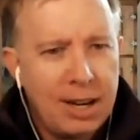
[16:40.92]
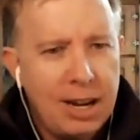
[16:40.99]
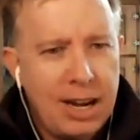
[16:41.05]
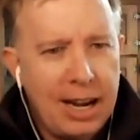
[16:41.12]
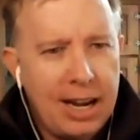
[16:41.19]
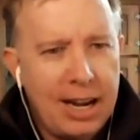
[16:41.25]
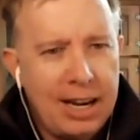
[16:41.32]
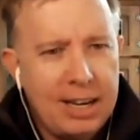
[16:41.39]

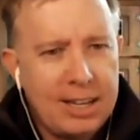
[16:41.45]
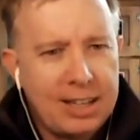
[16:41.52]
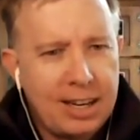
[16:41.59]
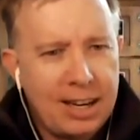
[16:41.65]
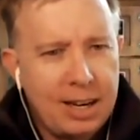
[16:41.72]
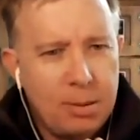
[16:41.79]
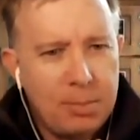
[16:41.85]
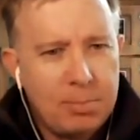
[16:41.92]
And
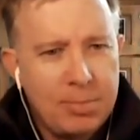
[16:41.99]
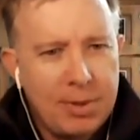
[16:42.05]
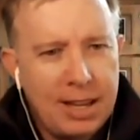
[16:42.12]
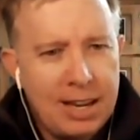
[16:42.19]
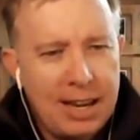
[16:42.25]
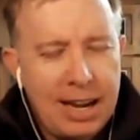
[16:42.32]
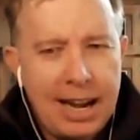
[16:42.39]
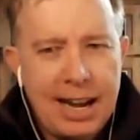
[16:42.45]
right.
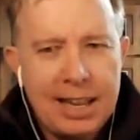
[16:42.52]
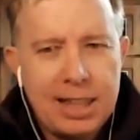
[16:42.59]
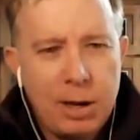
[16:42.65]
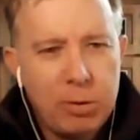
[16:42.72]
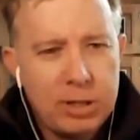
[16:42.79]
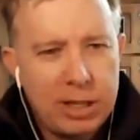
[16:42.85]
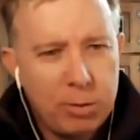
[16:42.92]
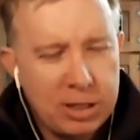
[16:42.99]
And
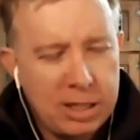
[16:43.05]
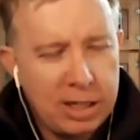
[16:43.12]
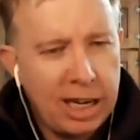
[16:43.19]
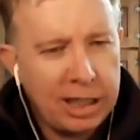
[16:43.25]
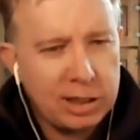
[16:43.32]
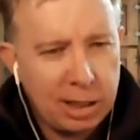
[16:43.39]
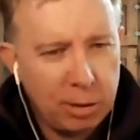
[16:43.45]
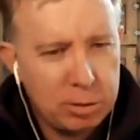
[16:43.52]
there was
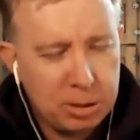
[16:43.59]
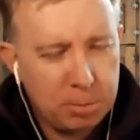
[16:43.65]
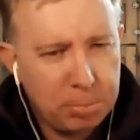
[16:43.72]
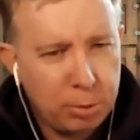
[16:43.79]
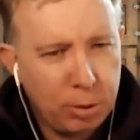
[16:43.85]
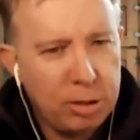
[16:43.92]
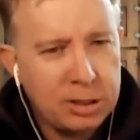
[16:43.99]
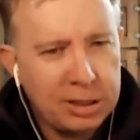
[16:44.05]
a
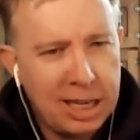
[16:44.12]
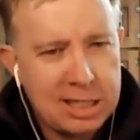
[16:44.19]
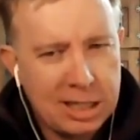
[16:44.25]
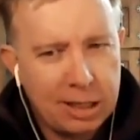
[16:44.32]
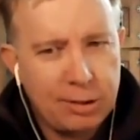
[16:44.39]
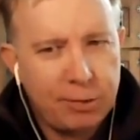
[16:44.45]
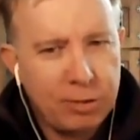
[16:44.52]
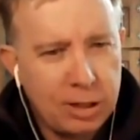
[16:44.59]
protest
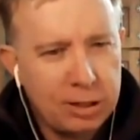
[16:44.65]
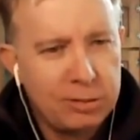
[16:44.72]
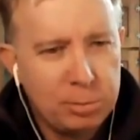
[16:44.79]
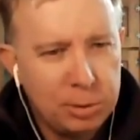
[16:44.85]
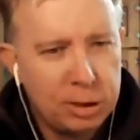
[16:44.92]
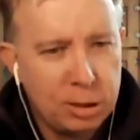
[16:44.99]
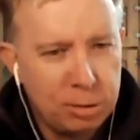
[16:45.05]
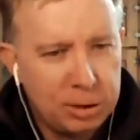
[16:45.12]
at the front of
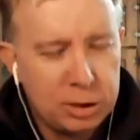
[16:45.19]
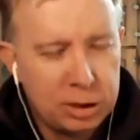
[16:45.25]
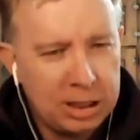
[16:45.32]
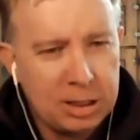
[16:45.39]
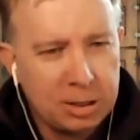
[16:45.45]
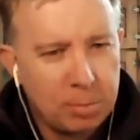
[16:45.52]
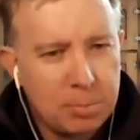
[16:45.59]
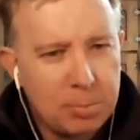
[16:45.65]
the
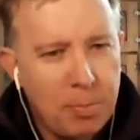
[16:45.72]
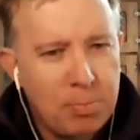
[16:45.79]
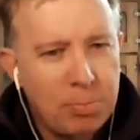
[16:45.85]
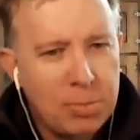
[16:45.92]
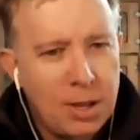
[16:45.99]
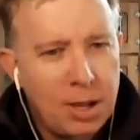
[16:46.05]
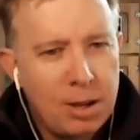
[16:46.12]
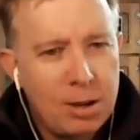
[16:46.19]
museum,
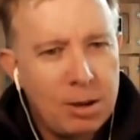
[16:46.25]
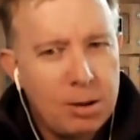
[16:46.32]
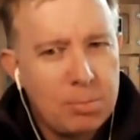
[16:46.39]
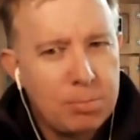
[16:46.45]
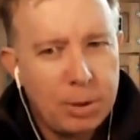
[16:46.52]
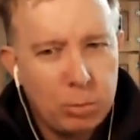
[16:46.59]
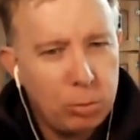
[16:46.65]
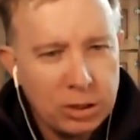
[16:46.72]

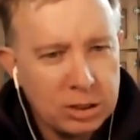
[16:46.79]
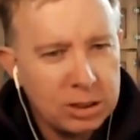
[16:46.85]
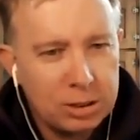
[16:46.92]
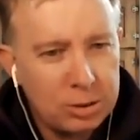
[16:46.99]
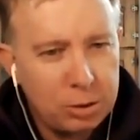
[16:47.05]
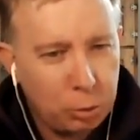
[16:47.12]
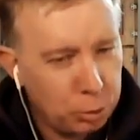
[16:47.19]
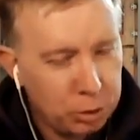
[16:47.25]
but it
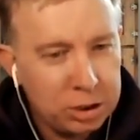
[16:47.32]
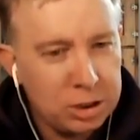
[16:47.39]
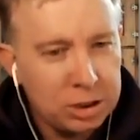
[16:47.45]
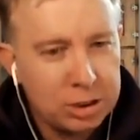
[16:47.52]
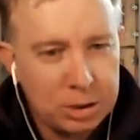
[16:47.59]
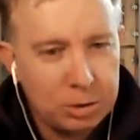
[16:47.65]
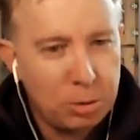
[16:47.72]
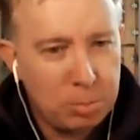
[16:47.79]
wasn't
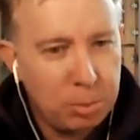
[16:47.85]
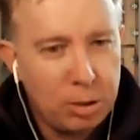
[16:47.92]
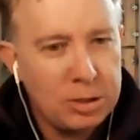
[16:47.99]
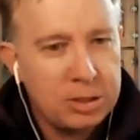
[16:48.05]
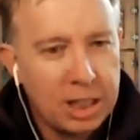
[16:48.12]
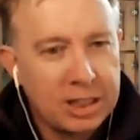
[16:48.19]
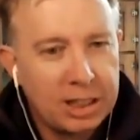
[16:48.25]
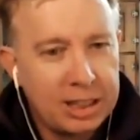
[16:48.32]
Christians who were
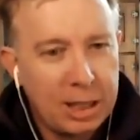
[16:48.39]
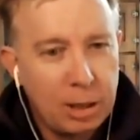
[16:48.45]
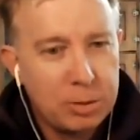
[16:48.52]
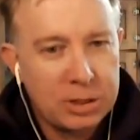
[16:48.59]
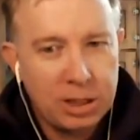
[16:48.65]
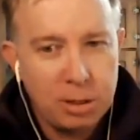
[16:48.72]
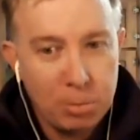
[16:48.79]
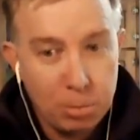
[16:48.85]
protesting. There
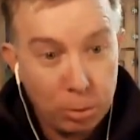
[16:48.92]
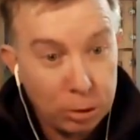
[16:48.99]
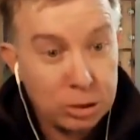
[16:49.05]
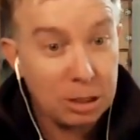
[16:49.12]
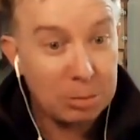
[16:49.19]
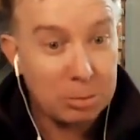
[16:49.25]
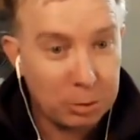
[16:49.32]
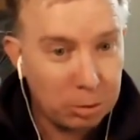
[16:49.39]
was a
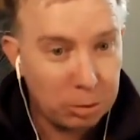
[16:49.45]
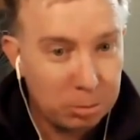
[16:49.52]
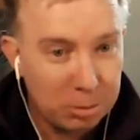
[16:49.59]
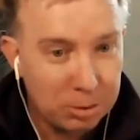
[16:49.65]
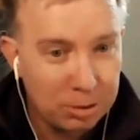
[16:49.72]
Muslim group